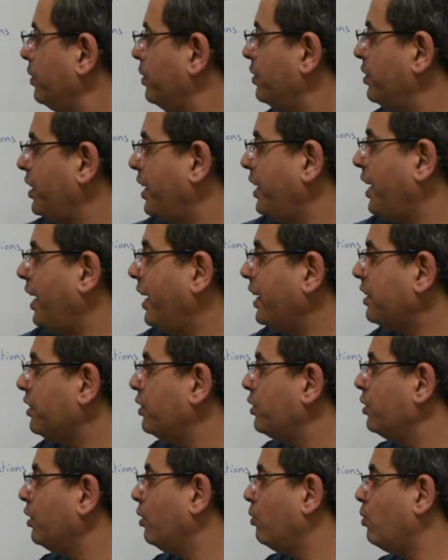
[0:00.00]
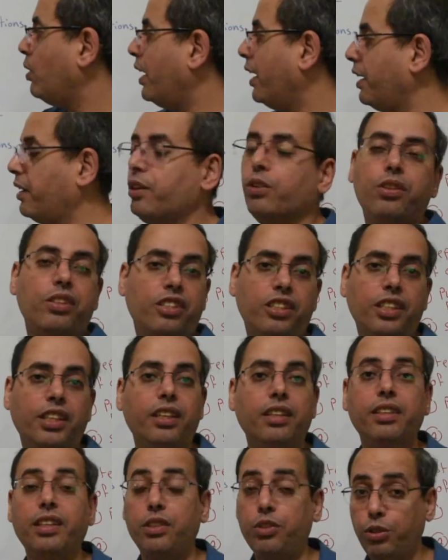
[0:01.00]
Say x, y, or
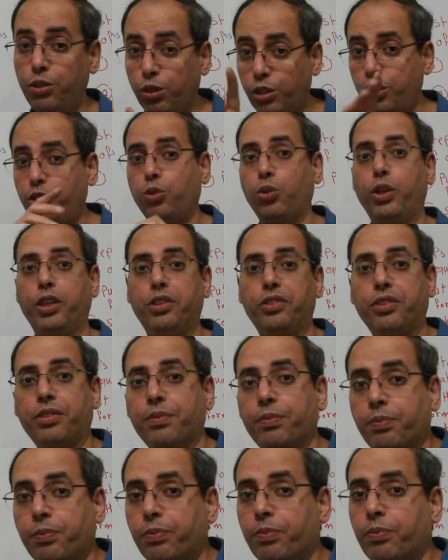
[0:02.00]
z. That's your choice.